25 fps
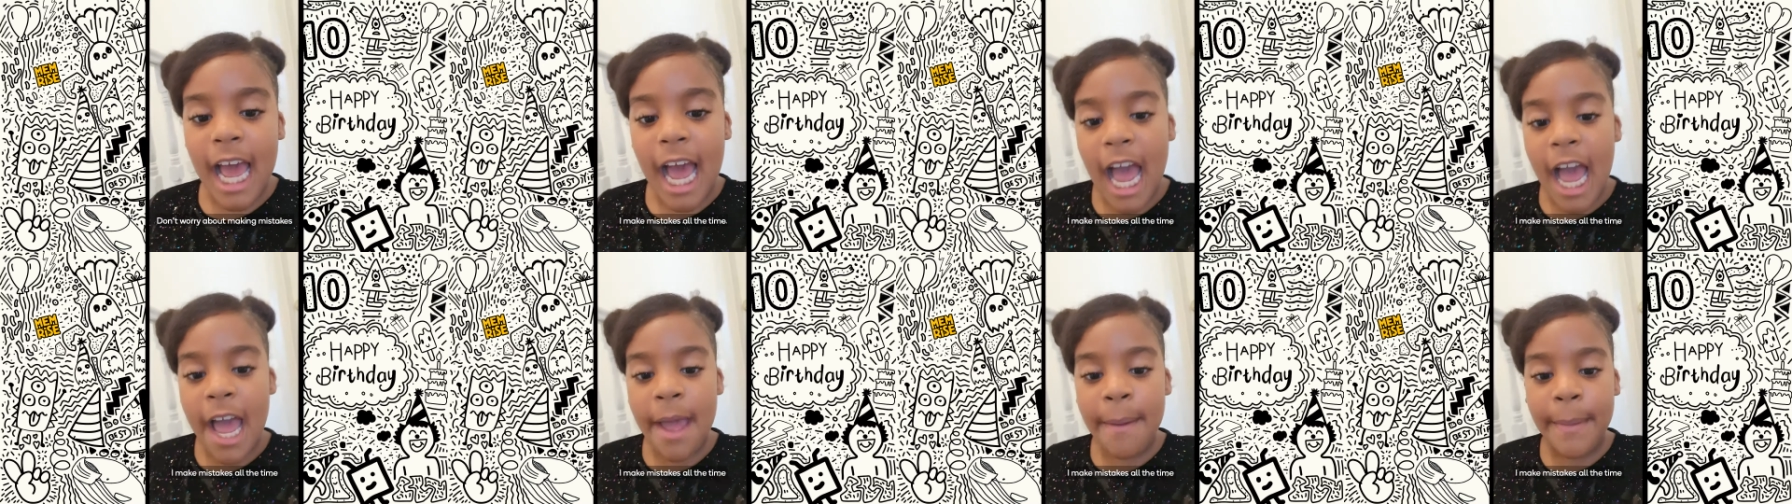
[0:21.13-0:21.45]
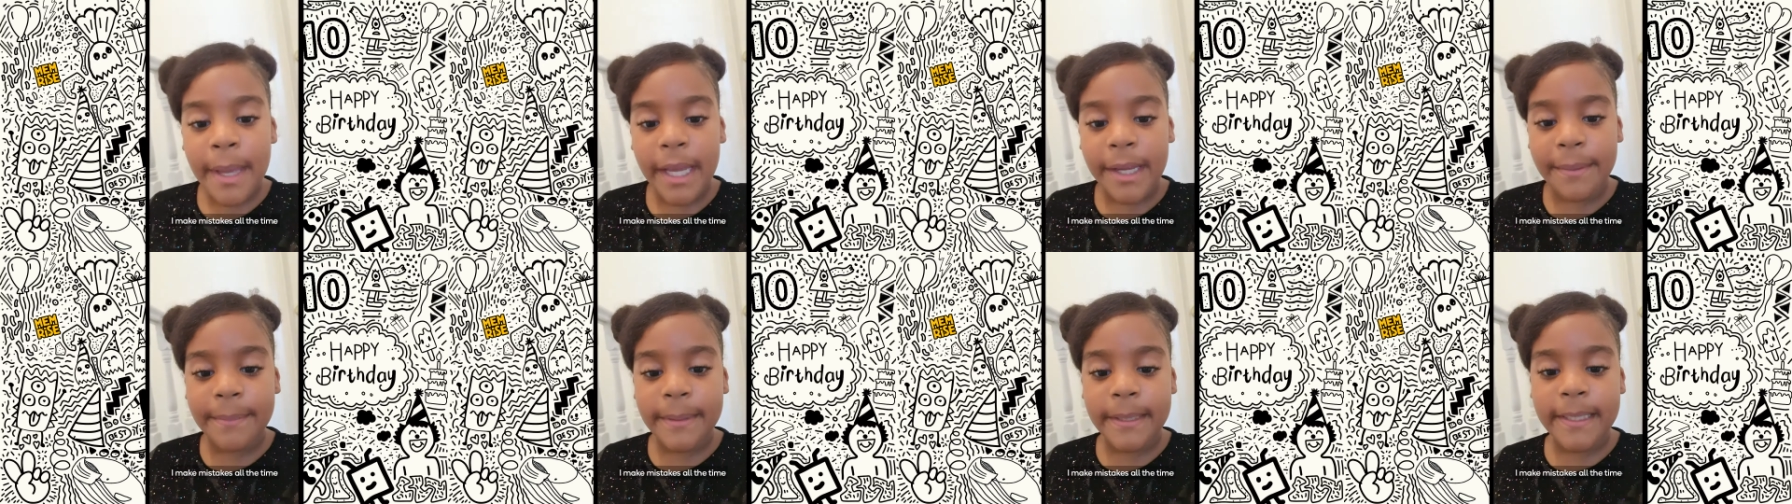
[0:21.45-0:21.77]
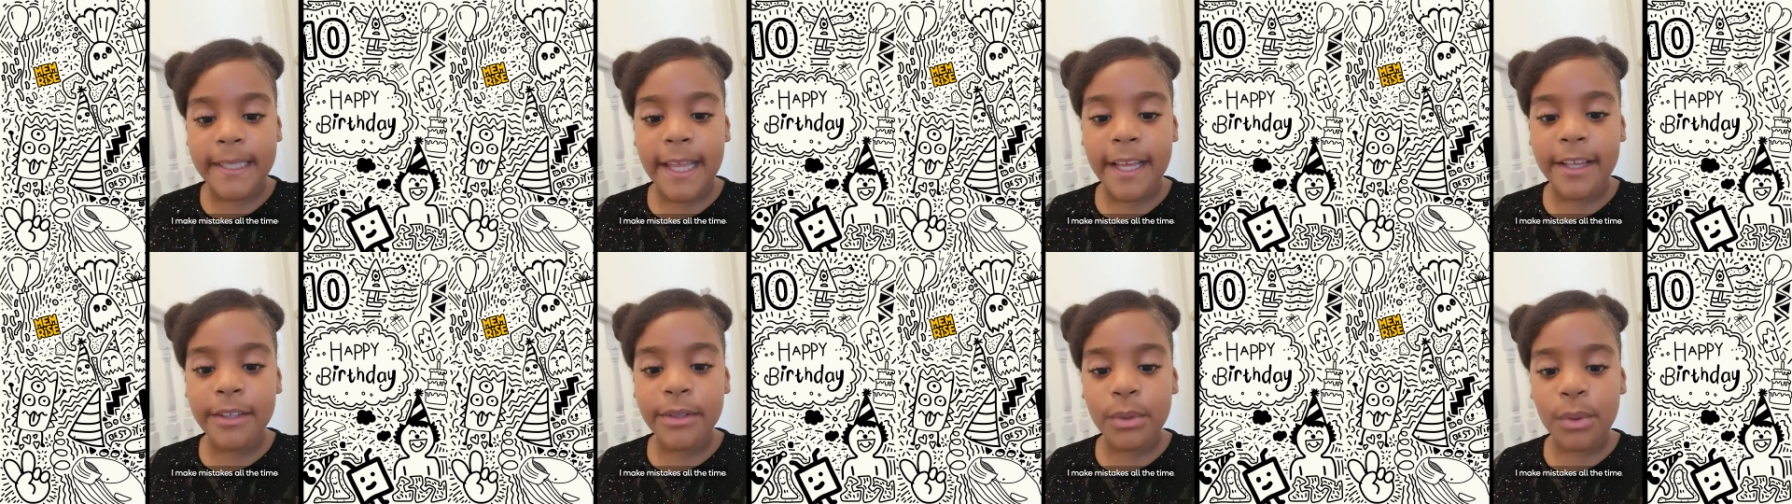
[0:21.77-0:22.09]
I make
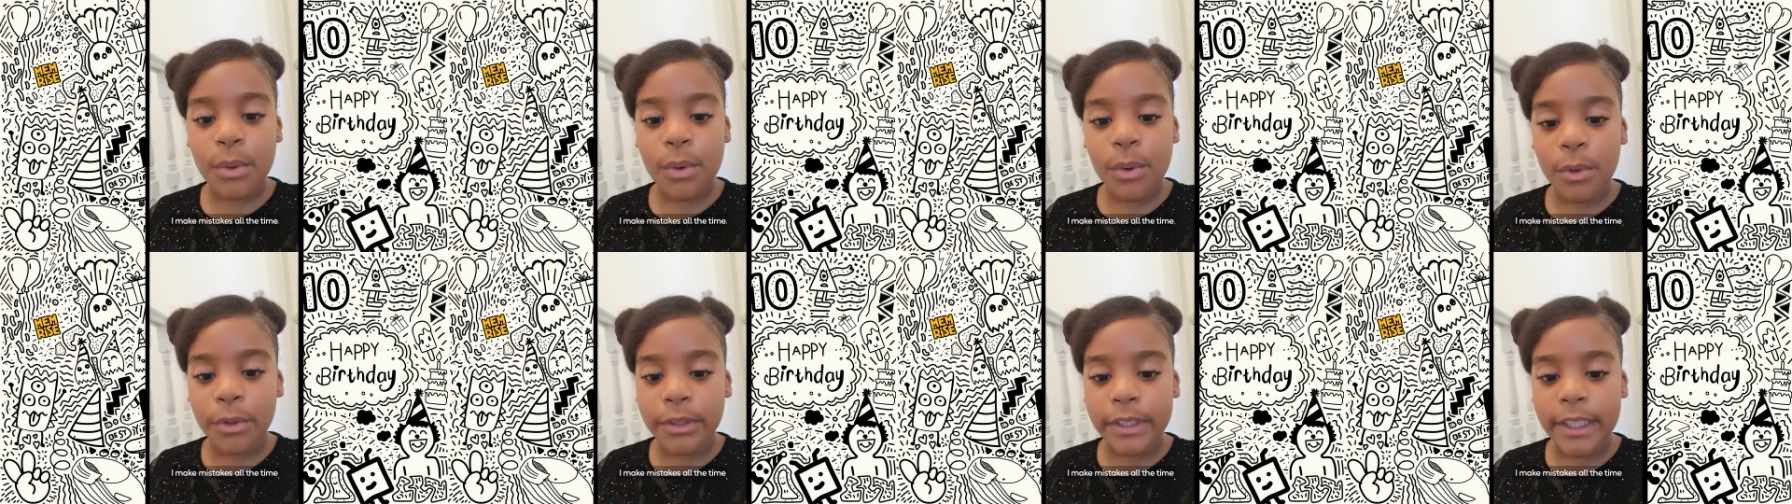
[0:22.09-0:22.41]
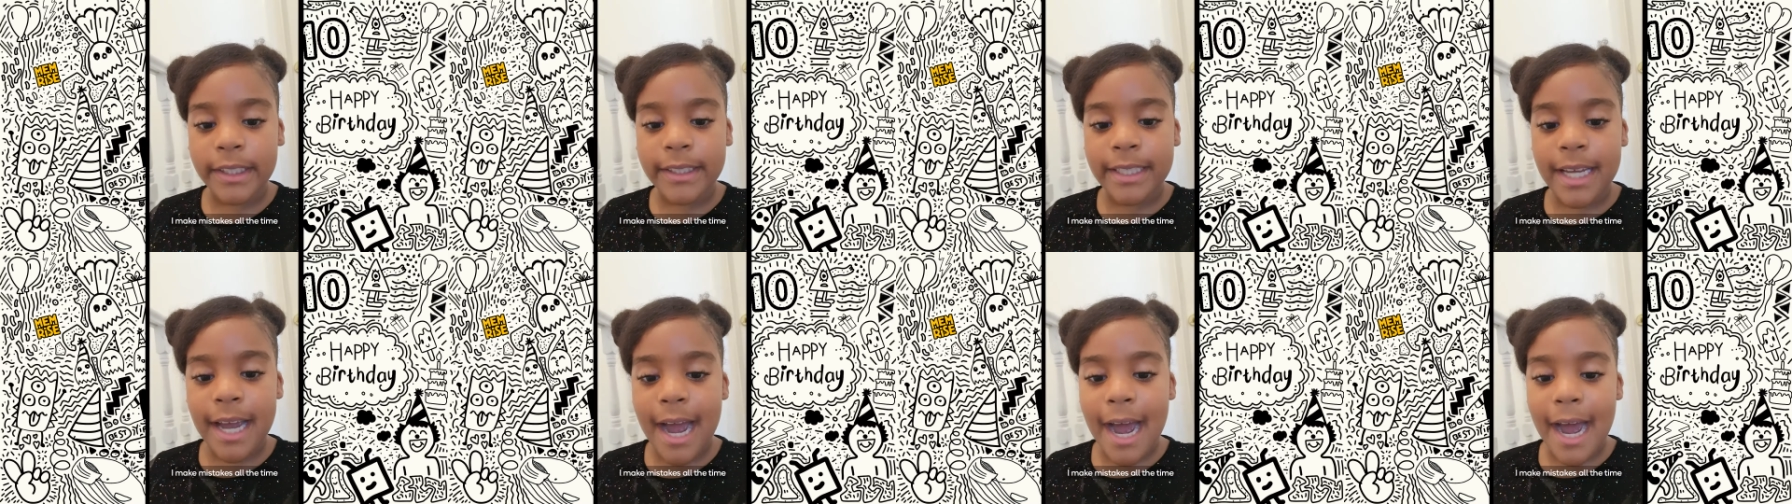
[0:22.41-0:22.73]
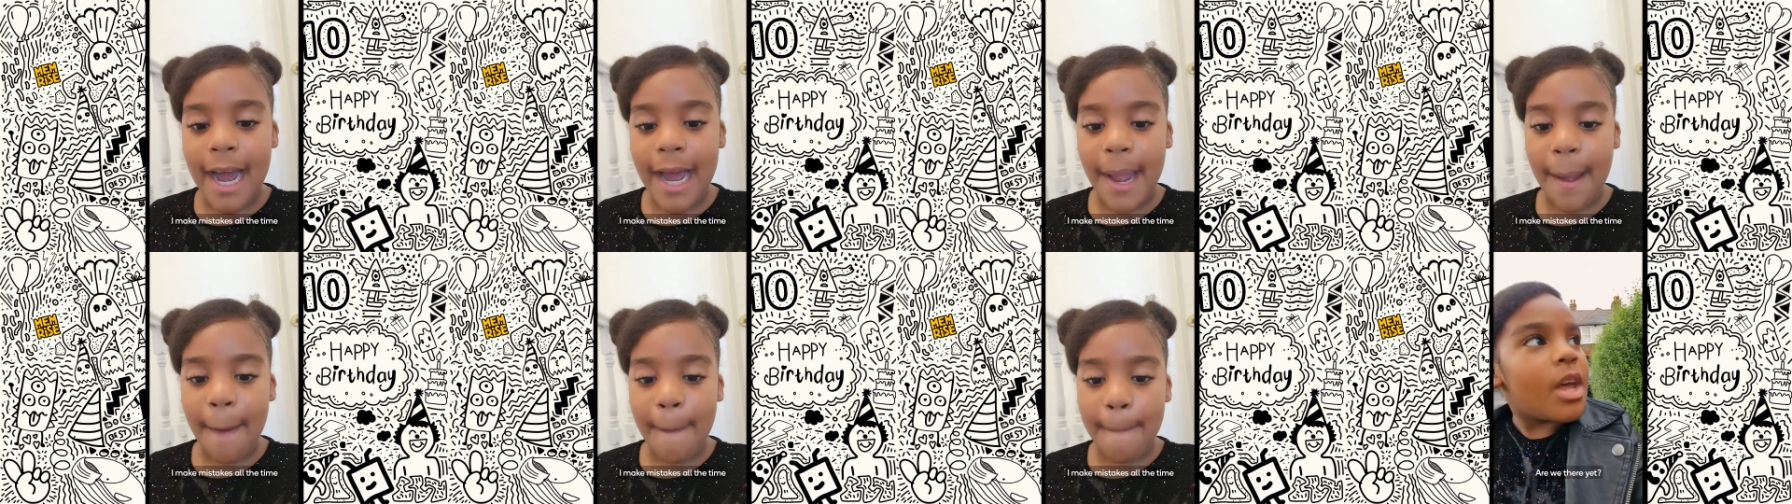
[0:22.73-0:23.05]
mistakes all the
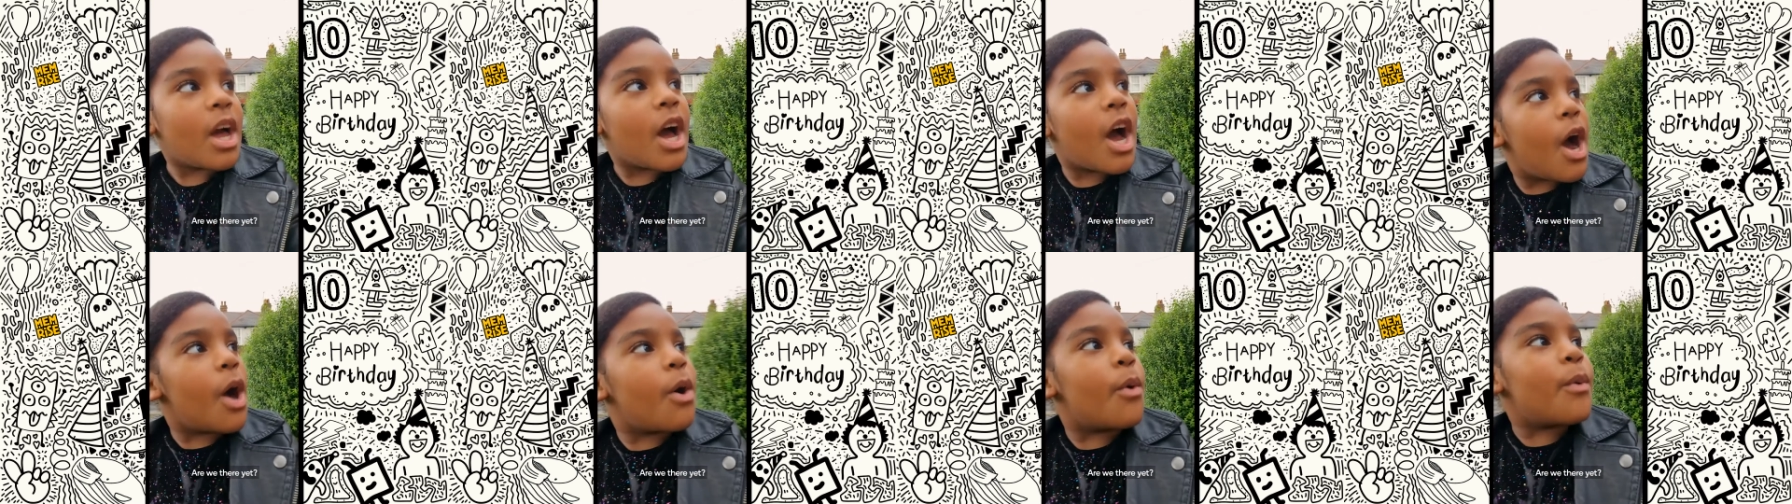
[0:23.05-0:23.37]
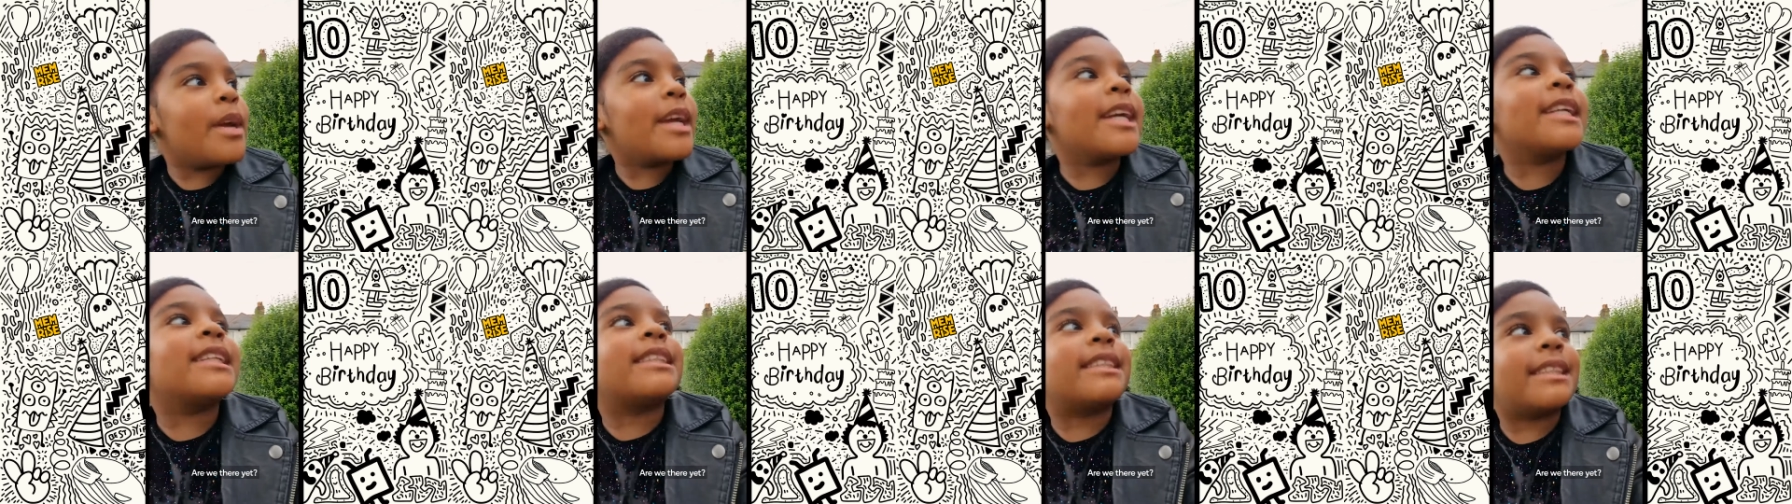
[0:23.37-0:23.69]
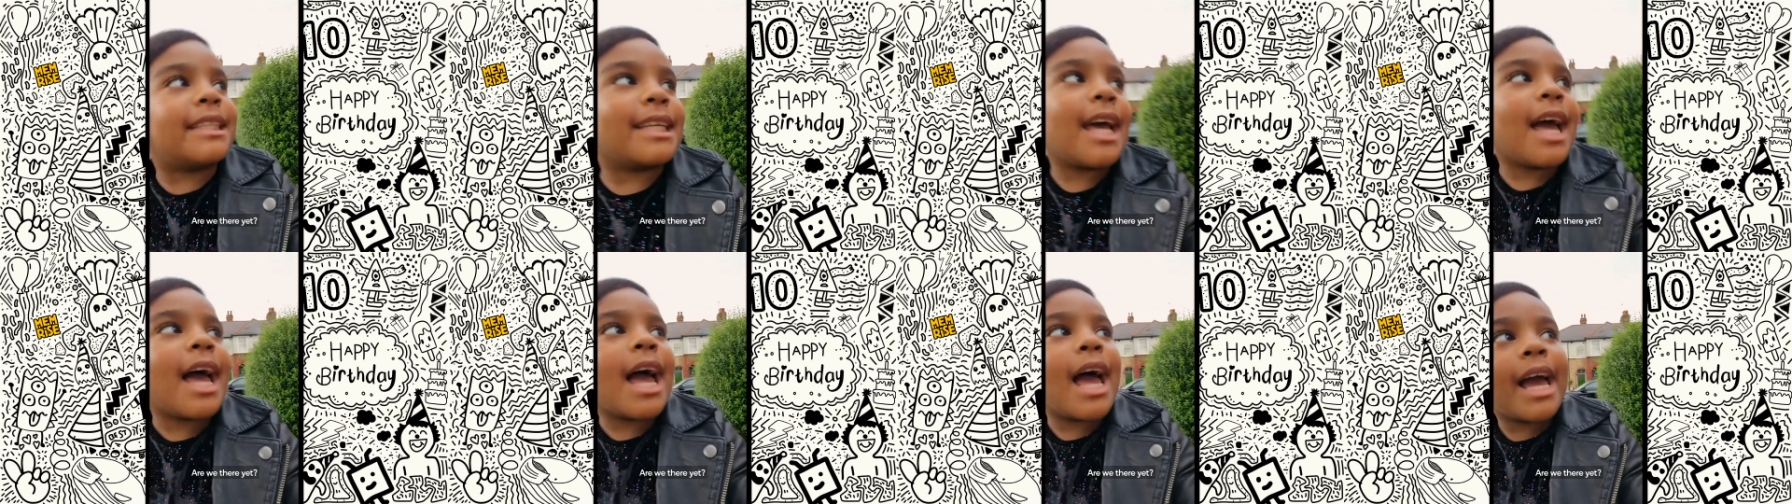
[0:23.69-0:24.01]
time. Are we
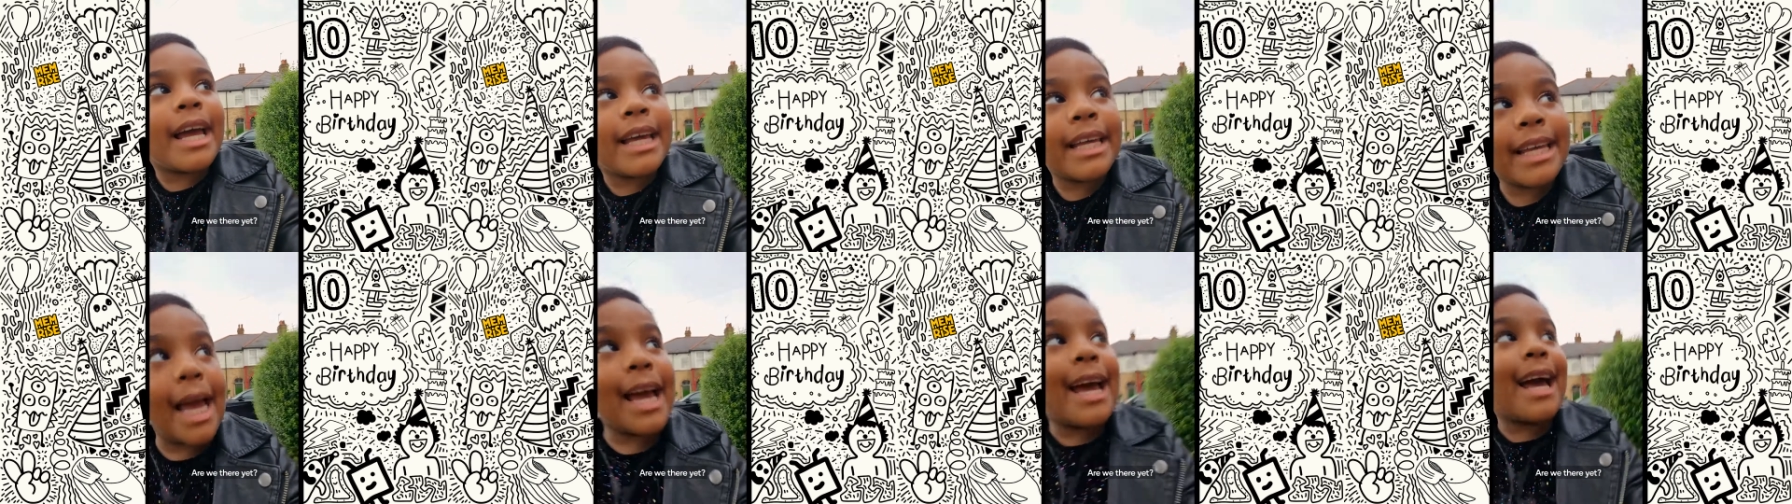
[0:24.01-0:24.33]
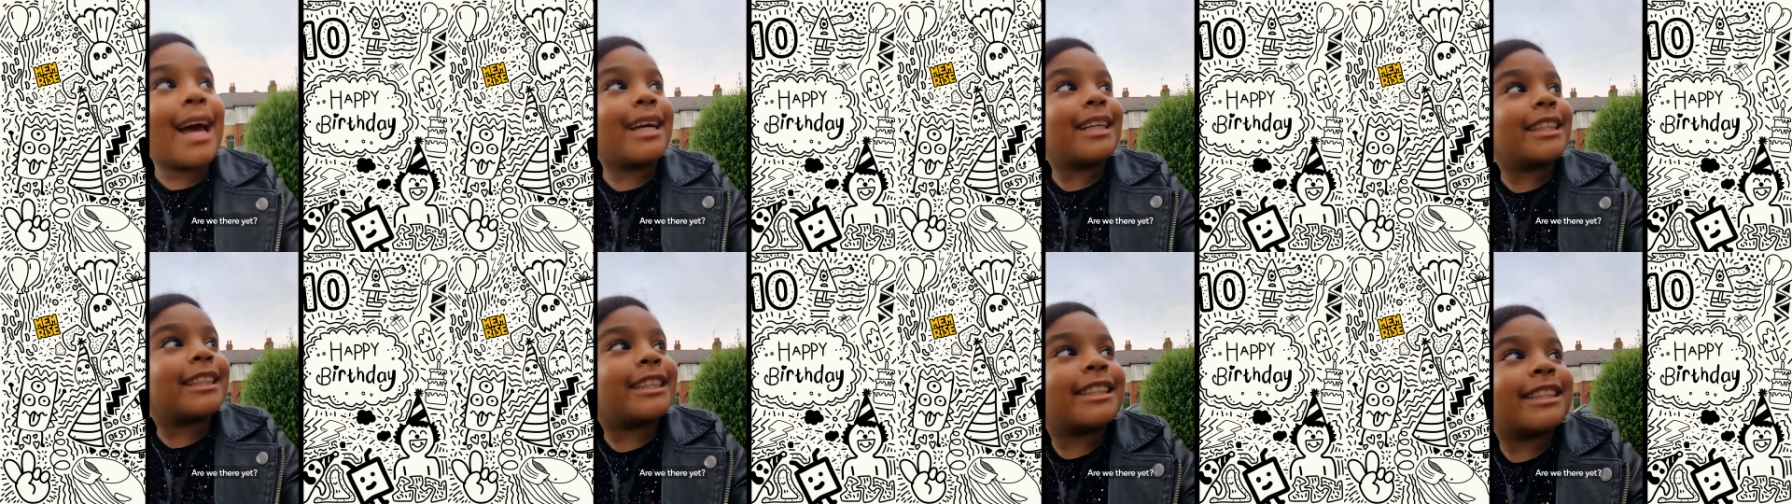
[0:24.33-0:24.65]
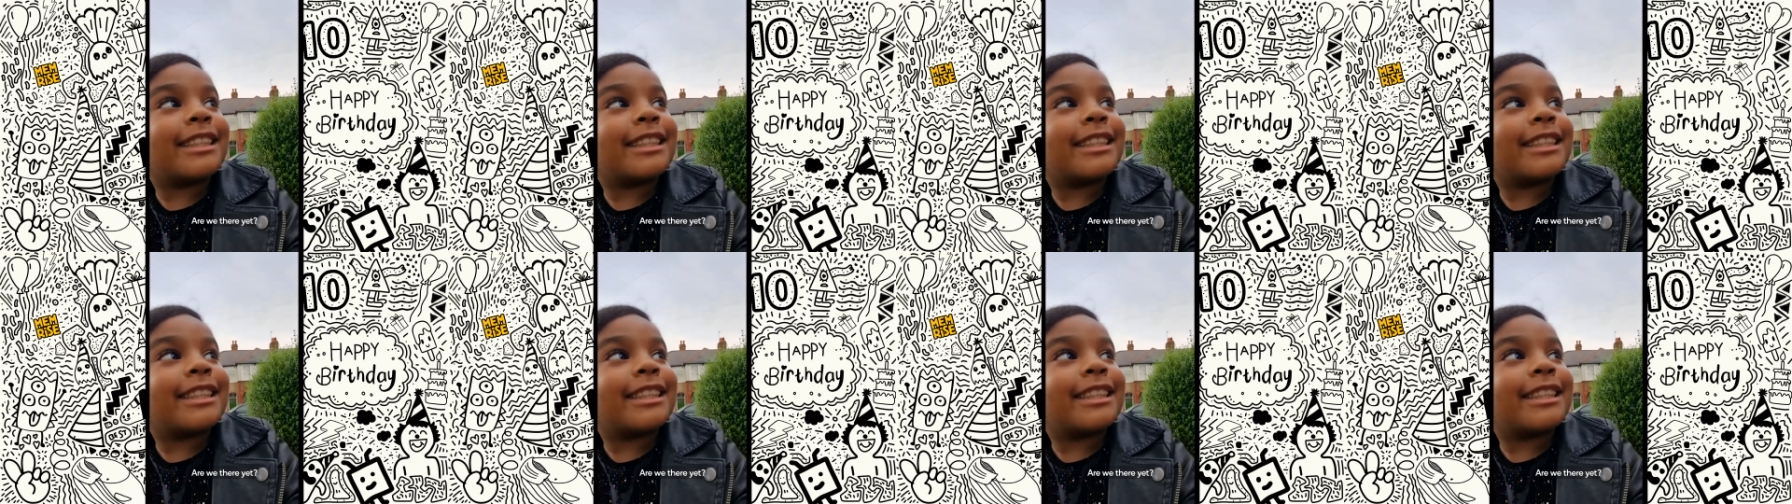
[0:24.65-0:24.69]
there yet?